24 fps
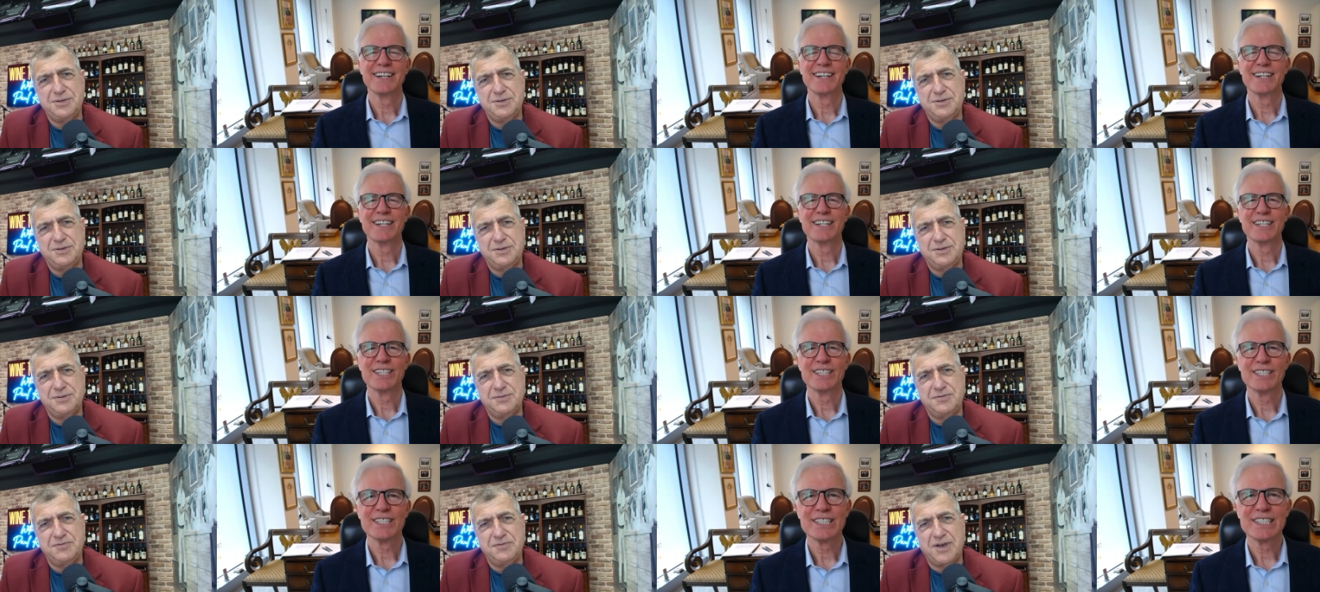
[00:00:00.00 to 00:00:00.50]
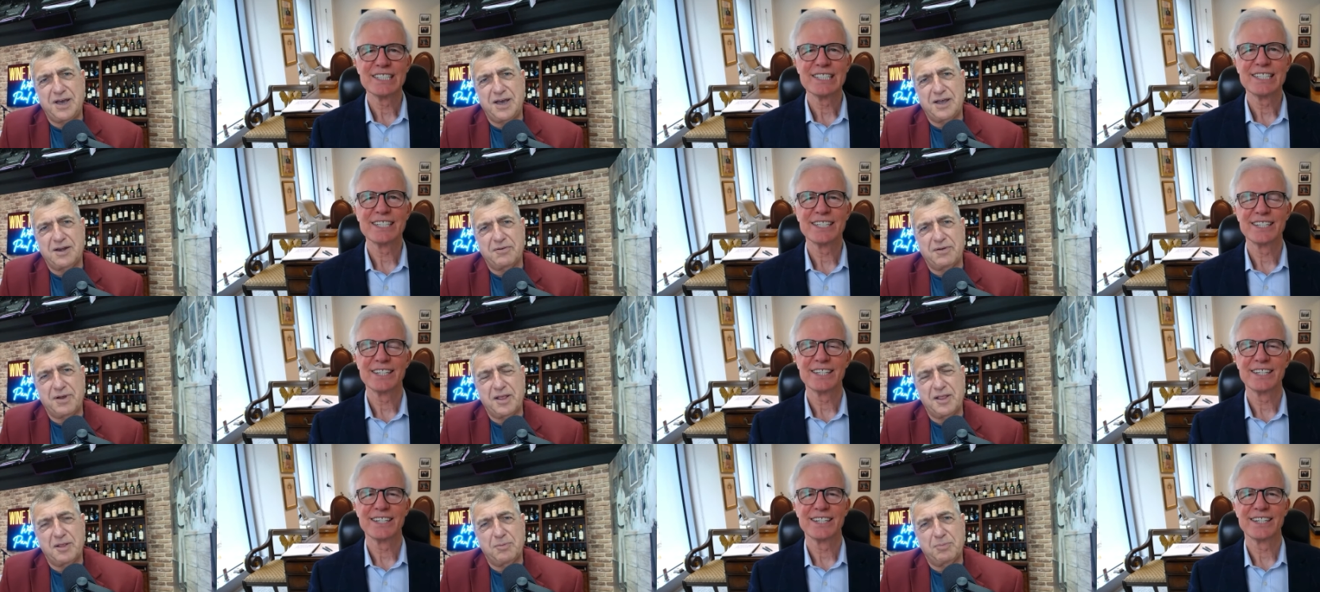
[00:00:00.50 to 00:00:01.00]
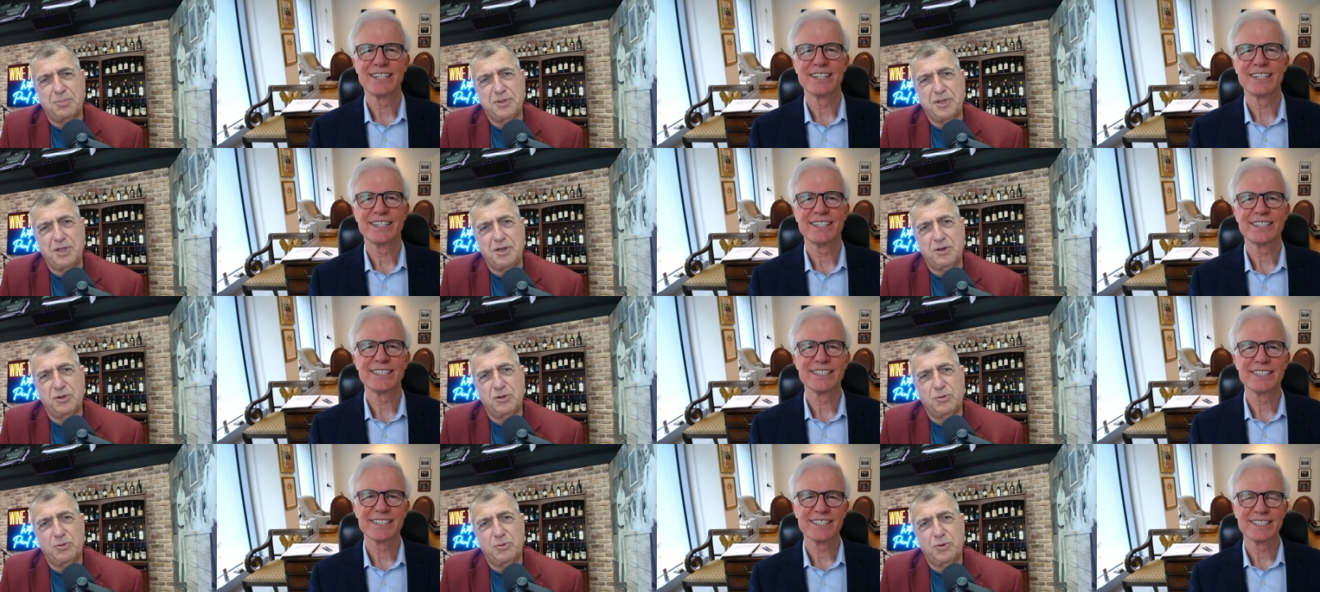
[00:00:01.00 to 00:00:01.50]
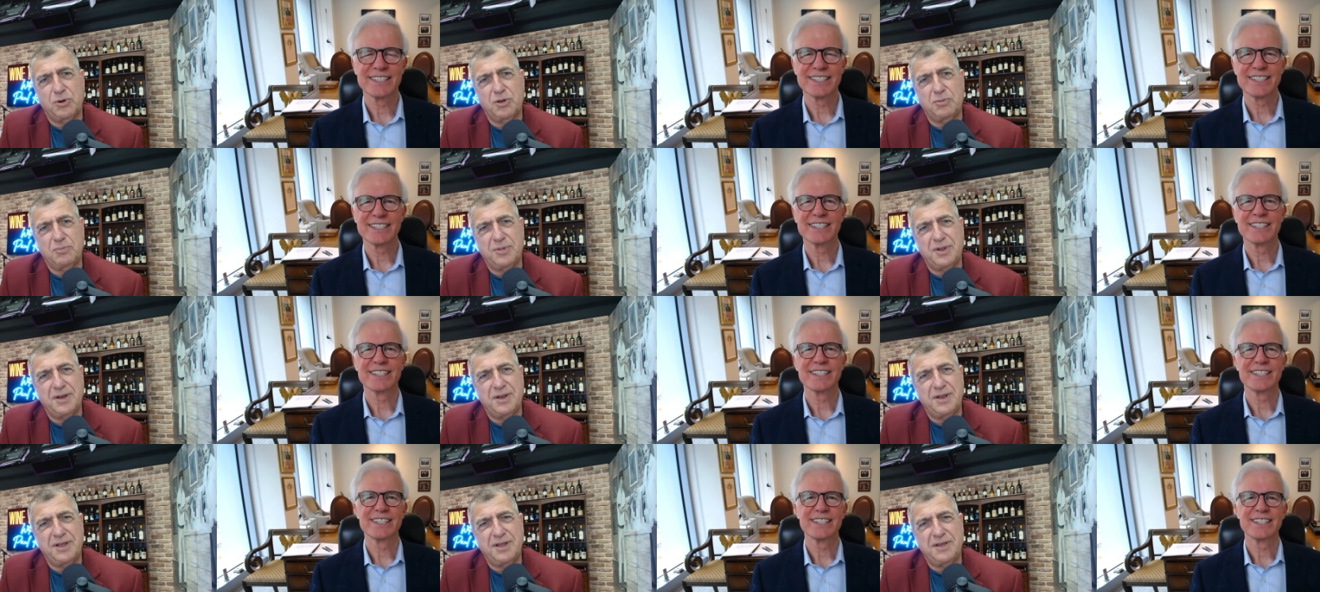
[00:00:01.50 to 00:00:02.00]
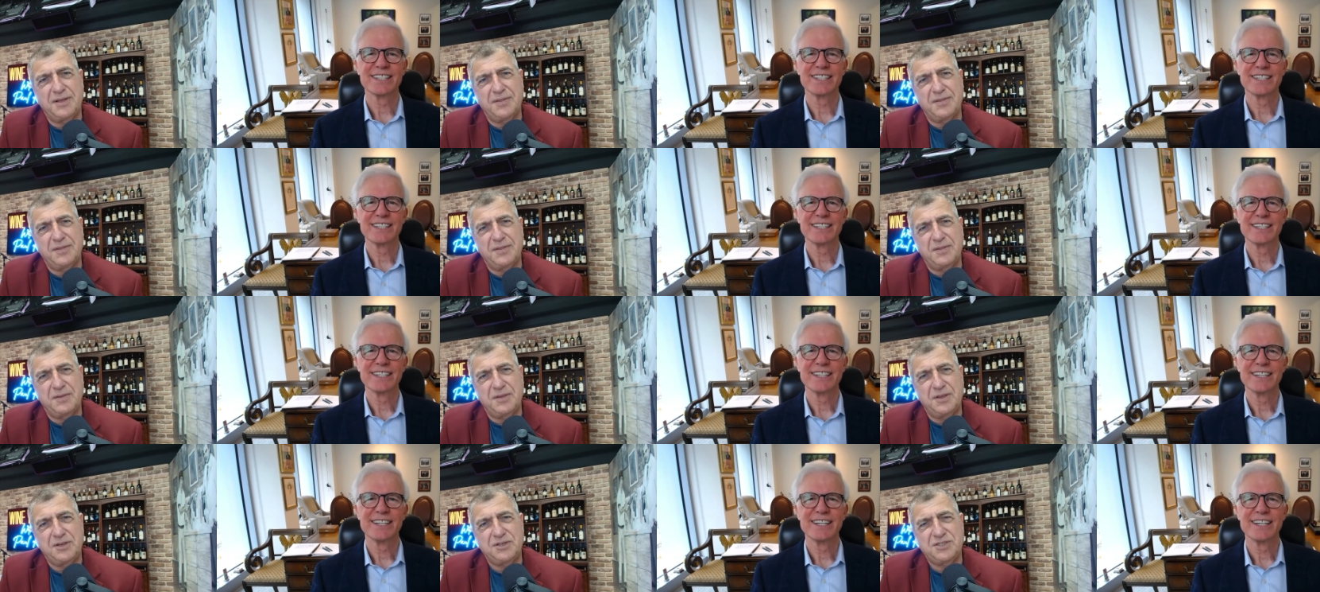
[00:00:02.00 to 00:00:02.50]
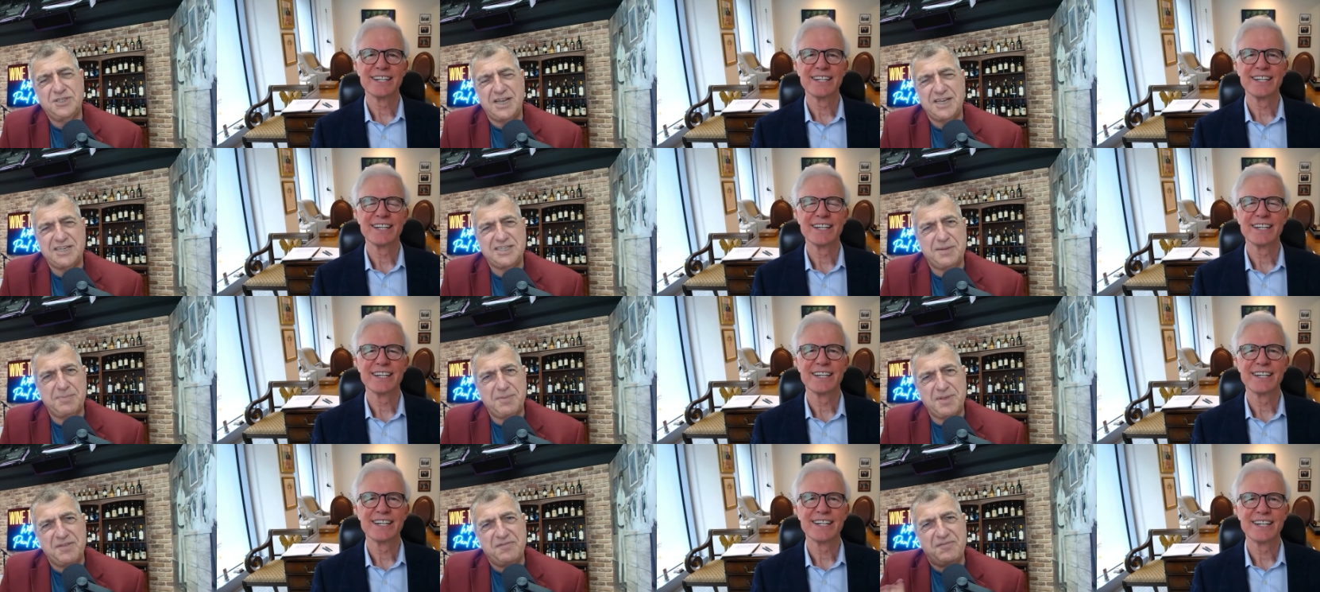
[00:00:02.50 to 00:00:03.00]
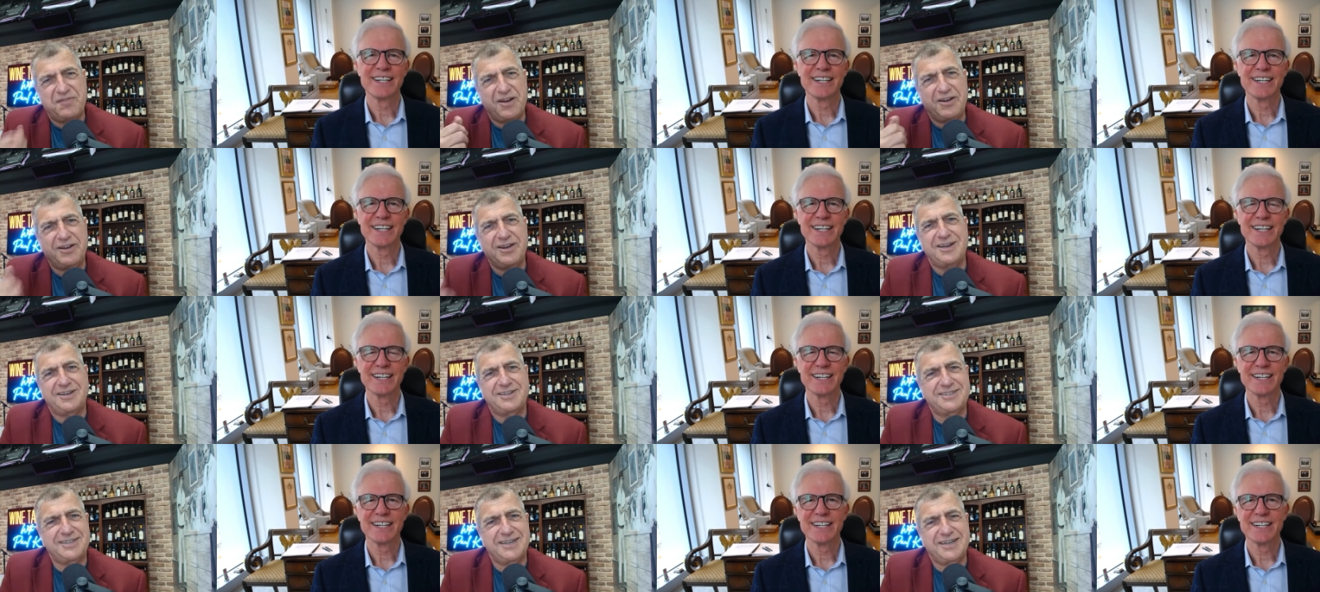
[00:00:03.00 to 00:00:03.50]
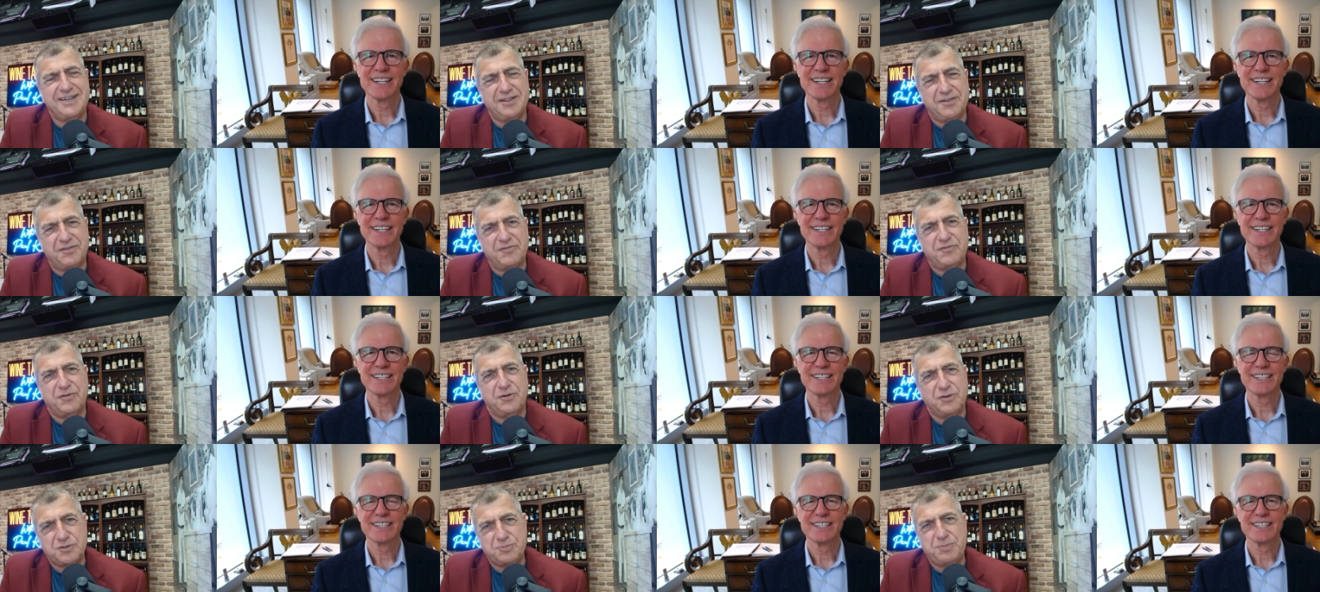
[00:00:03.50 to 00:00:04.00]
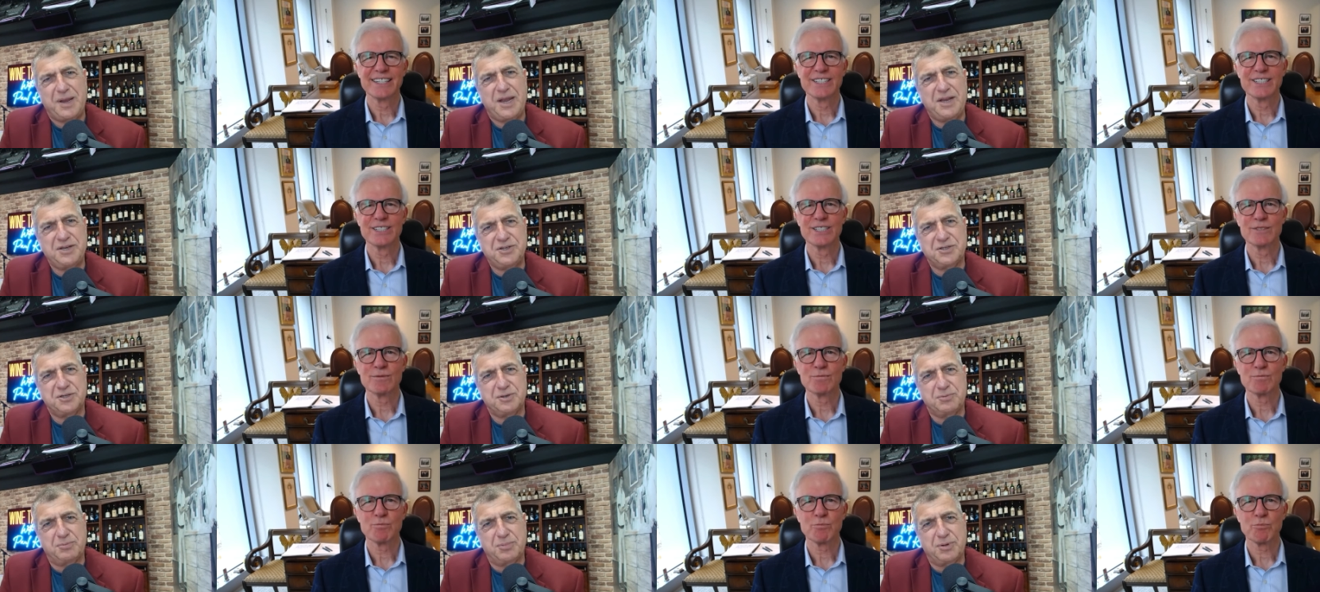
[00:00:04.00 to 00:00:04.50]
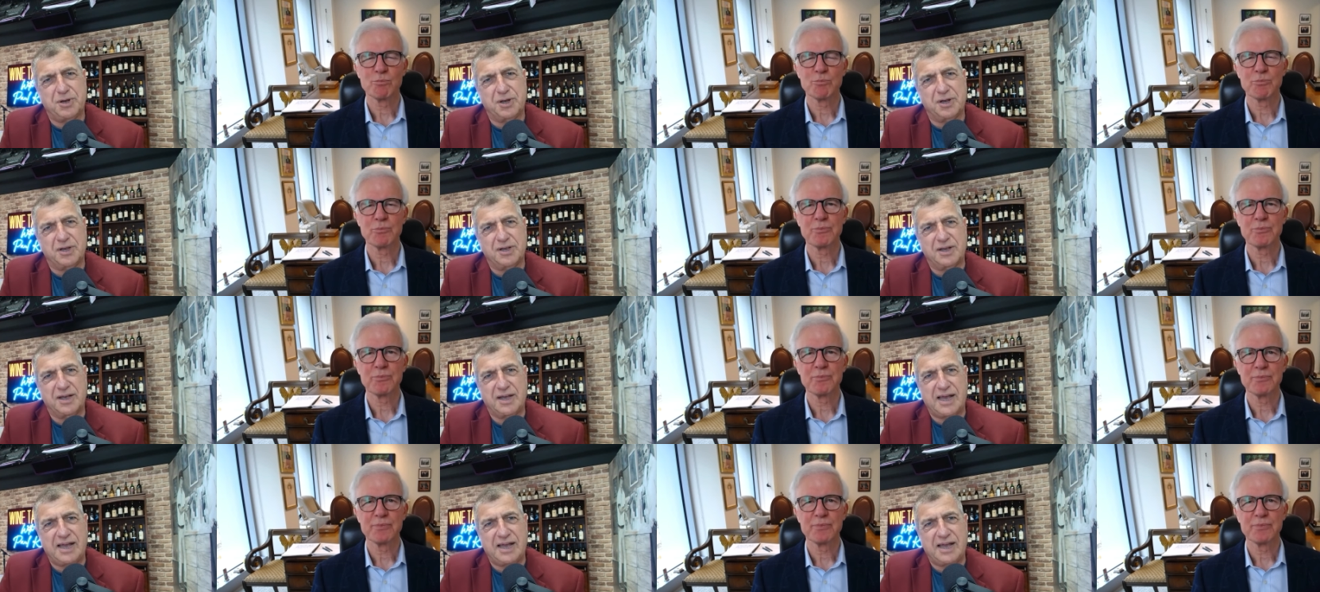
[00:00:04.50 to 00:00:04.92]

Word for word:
Speaker 1: you you've gotten around the political world, but you said something very interesting in the first page of your book.